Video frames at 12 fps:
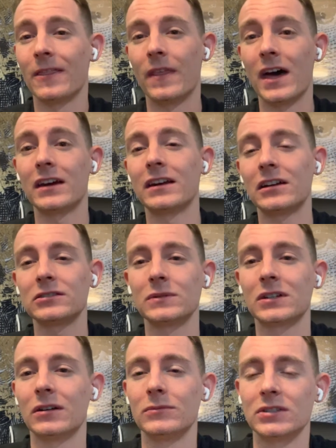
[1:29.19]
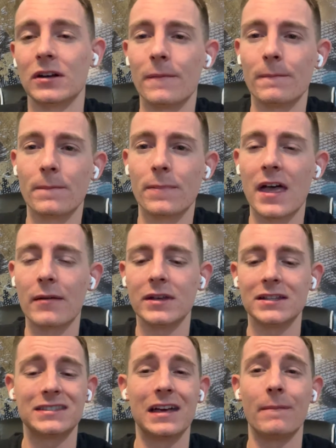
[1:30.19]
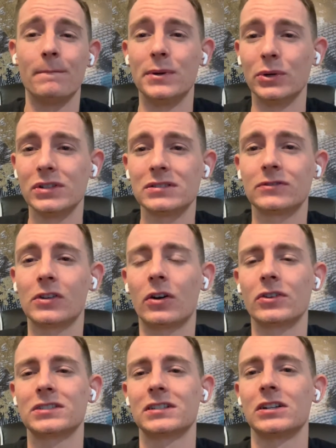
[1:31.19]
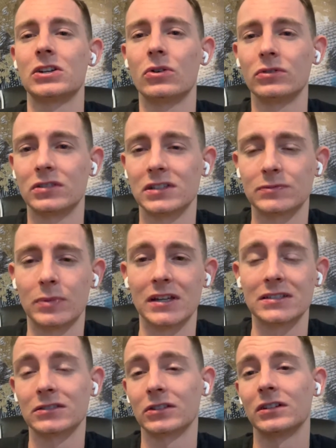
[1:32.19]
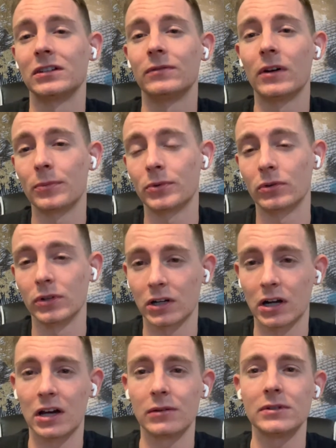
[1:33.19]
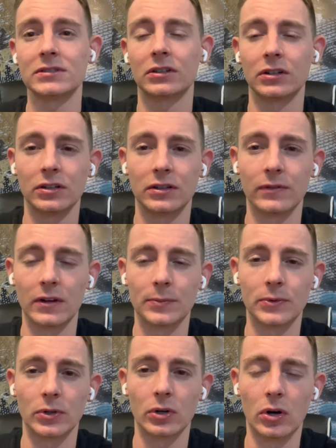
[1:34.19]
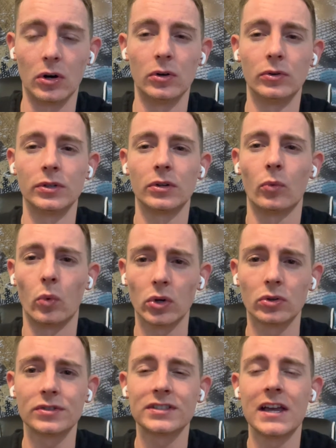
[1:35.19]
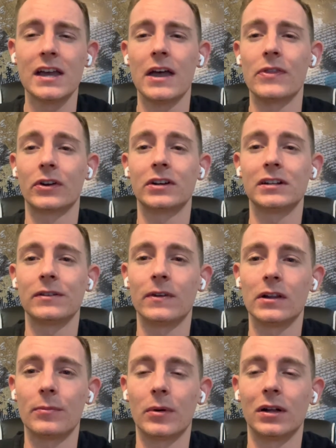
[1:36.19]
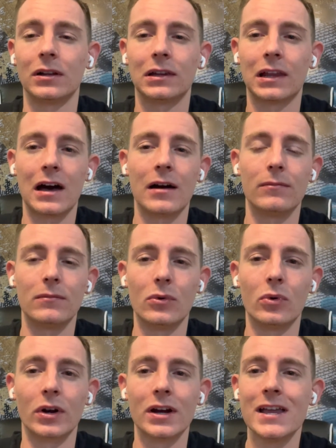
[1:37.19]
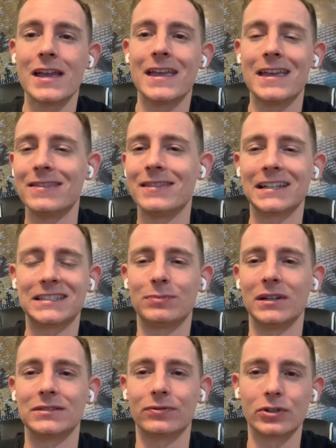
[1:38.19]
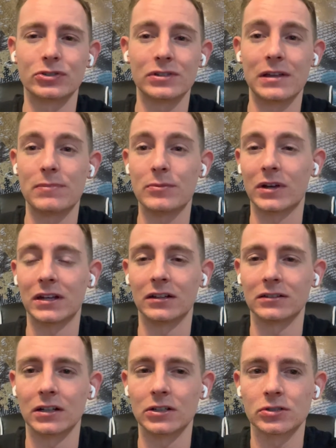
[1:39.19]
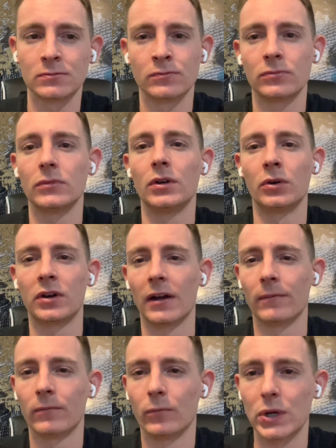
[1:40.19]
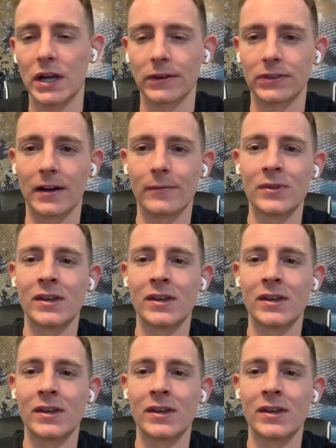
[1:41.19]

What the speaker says: That announcement comes up. That means that billions of dollars are going to go into the space, and they're going to develop their own economies, they're going to develop their own worlds, and they're going to develop a lot more in that space virtually that people cannot touch. Okay, we got that.